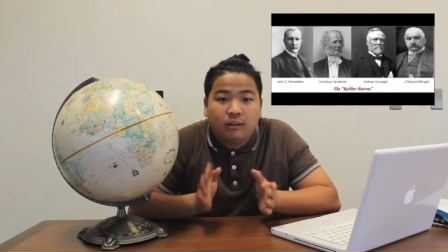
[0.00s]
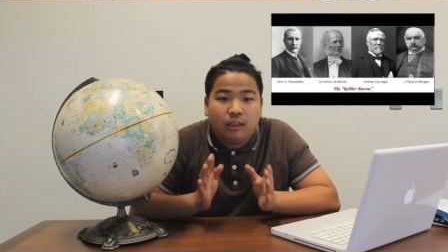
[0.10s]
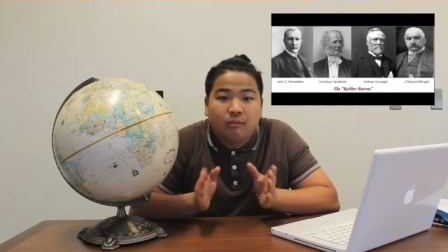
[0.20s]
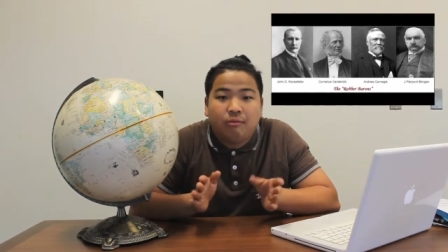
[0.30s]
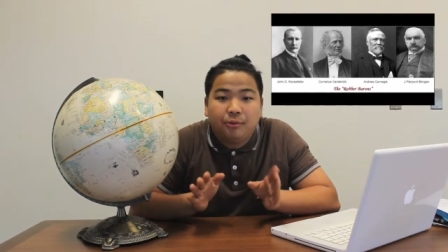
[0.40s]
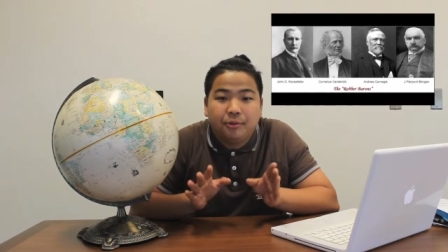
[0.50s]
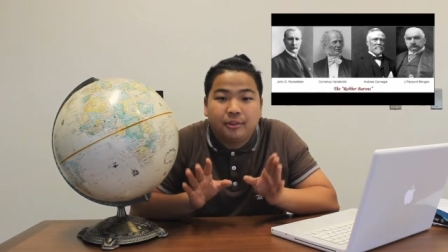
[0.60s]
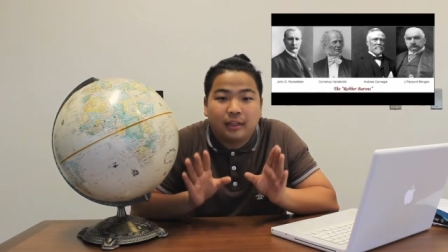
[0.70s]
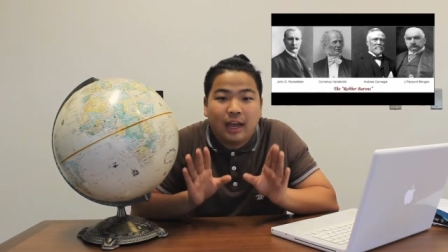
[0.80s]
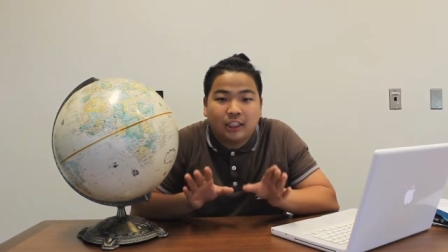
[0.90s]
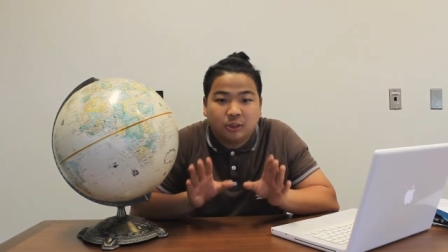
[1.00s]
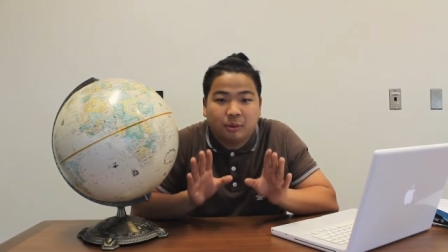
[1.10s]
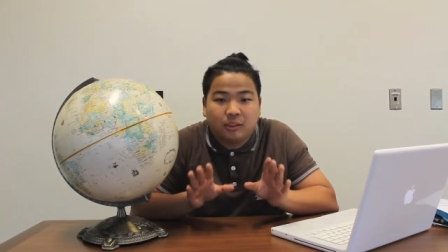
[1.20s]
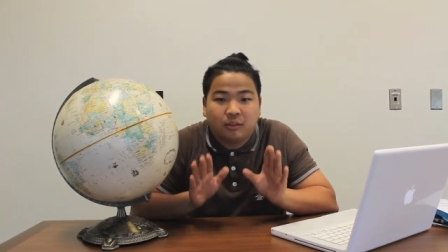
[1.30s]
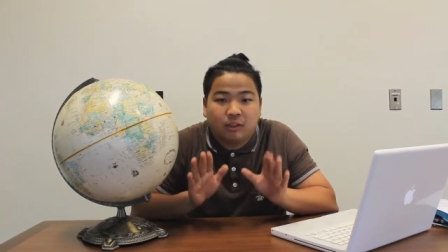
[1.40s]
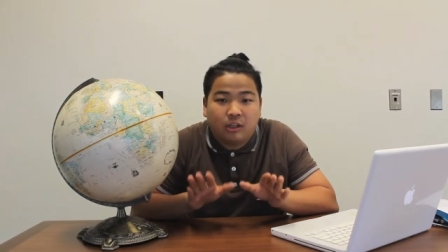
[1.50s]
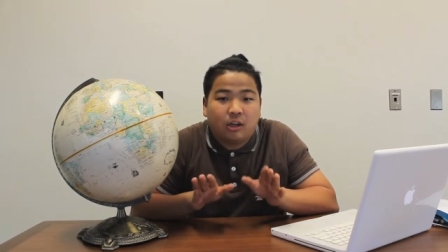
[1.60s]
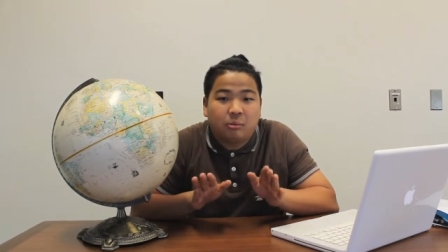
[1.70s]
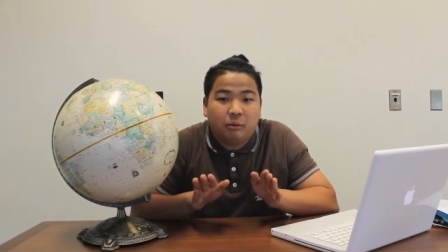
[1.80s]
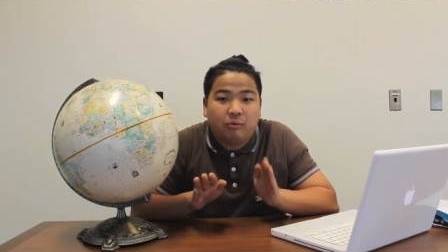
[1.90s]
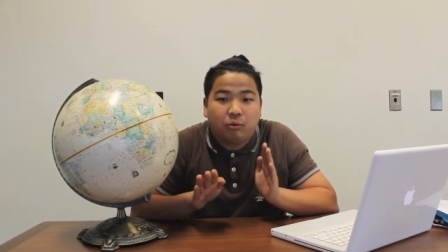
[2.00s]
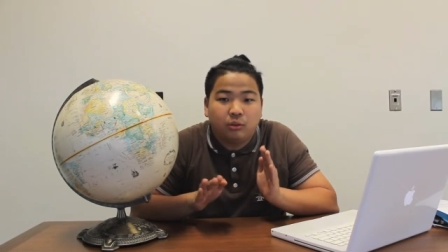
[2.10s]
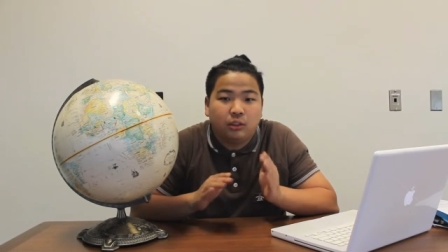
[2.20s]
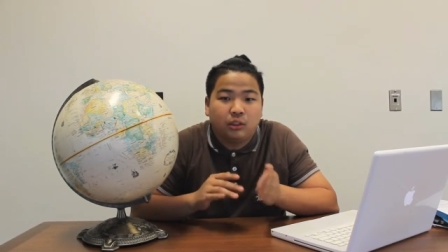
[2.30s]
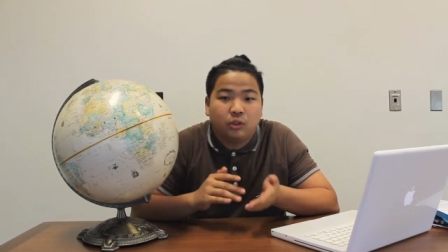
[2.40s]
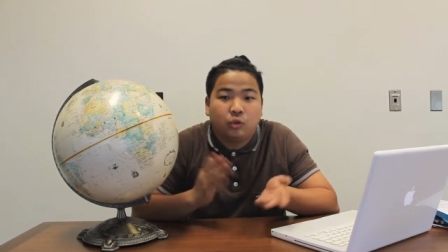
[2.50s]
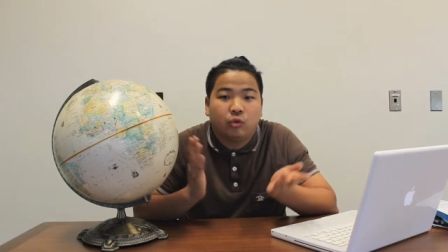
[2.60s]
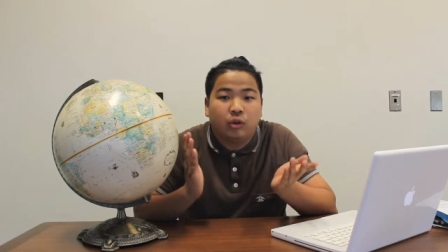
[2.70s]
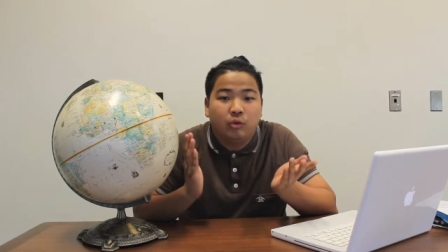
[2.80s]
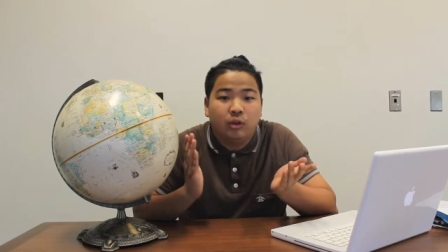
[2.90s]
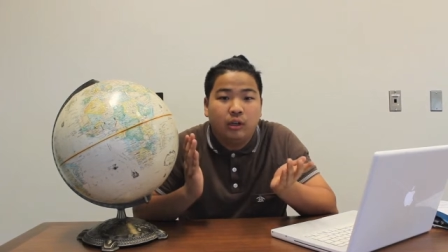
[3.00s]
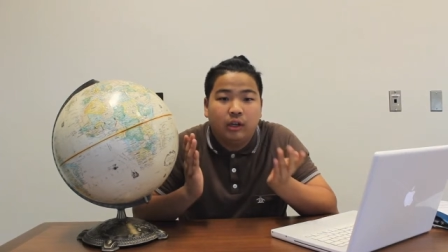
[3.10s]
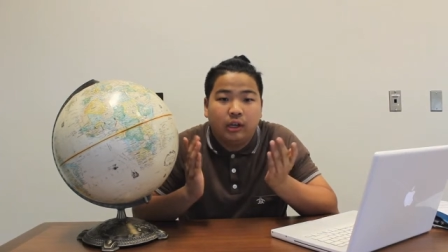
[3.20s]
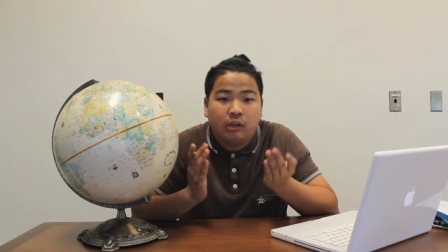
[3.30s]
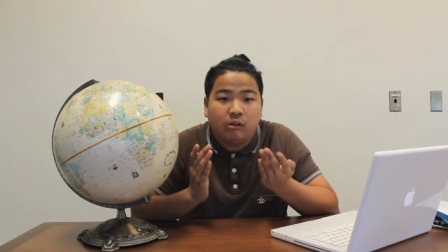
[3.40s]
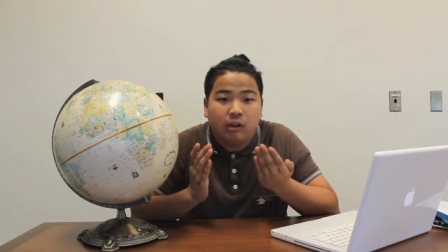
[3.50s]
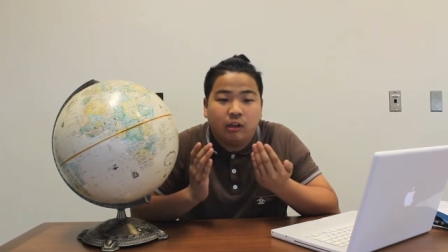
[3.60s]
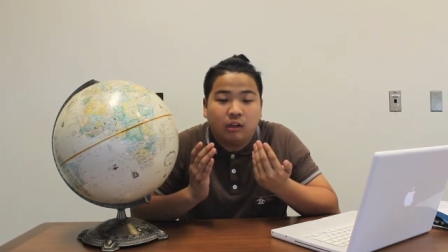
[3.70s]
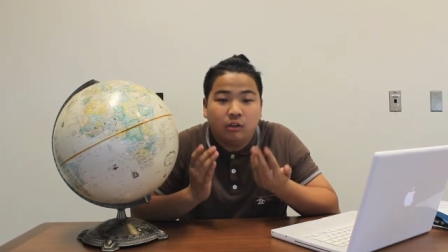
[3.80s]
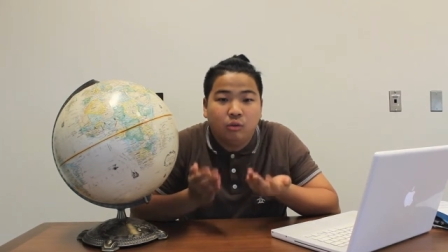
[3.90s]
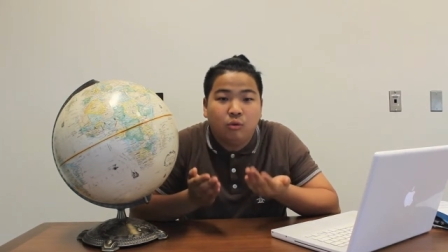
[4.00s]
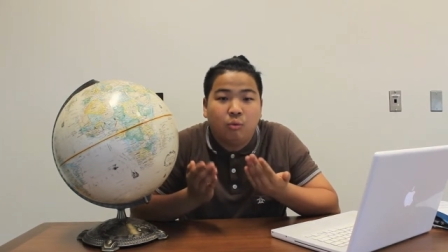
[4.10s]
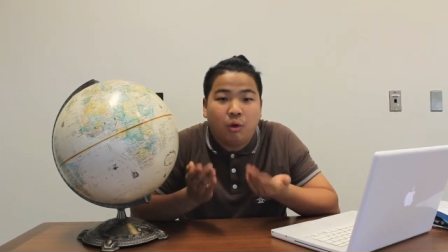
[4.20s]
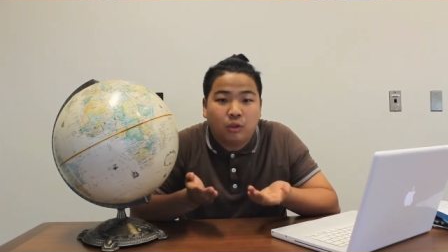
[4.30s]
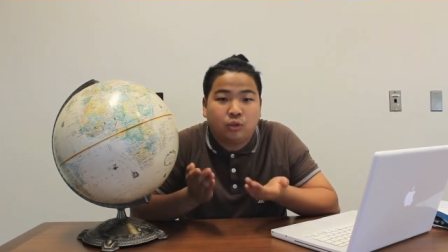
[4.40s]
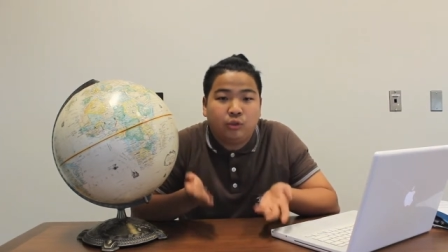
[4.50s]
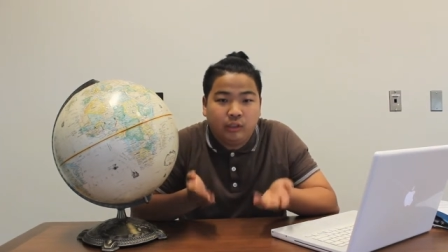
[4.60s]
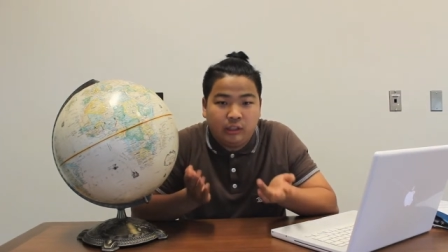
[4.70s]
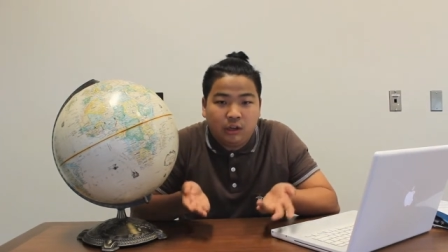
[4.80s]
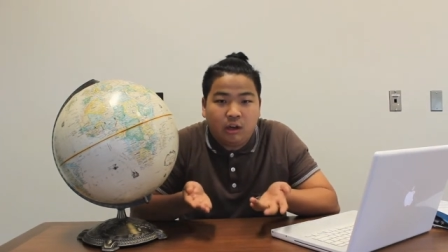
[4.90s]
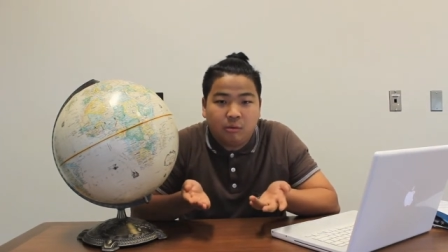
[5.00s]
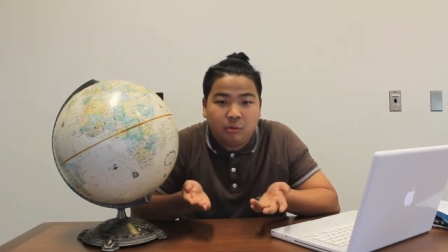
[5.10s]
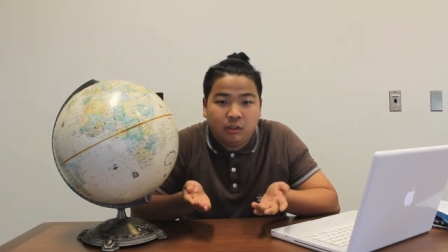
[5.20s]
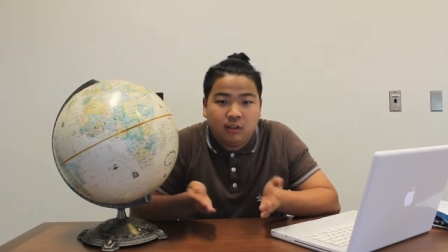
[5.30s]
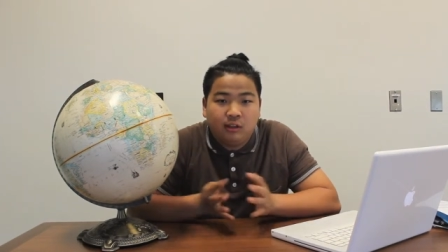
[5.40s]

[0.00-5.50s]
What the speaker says: they influenced aspects of the economy, forcing it to grow and creating a new Wall Street economy.